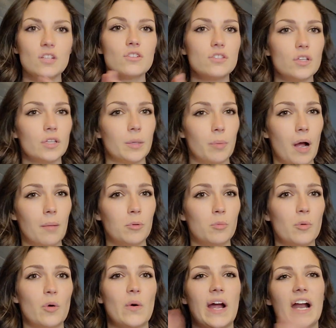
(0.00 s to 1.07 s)
So they're
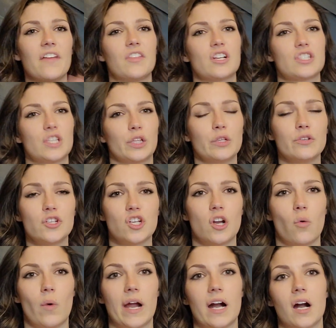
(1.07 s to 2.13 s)
problem aware, they're solution
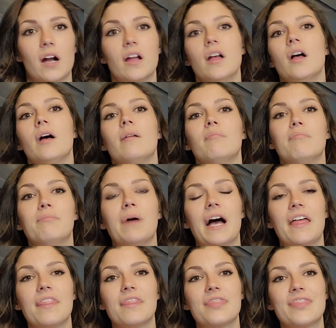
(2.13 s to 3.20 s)
aware,
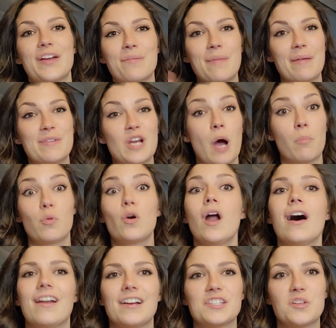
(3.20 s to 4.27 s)
but they're maybe not
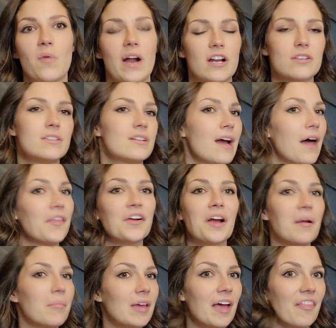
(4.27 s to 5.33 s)
product aware. So now they're
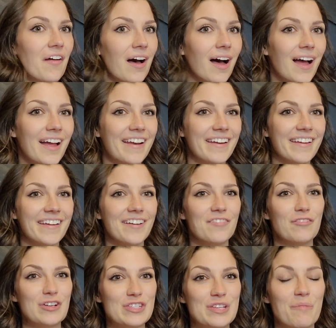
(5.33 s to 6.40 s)
going to be on the hunt
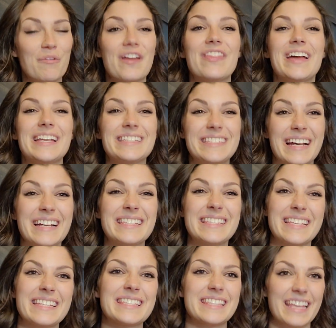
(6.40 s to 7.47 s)
for someone that does
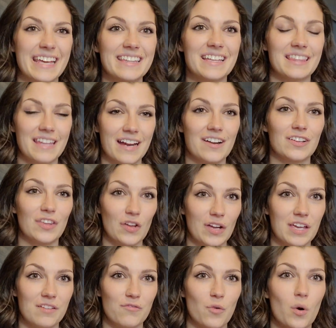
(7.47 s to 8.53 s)
this thing that they are
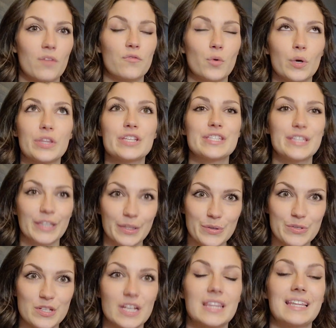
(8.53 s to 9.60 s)
looking for the
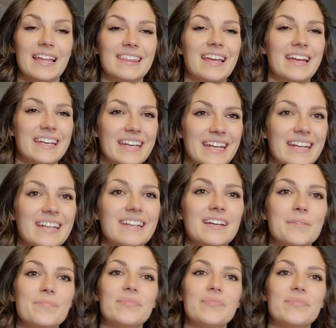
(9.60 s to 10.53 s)
solution that they need.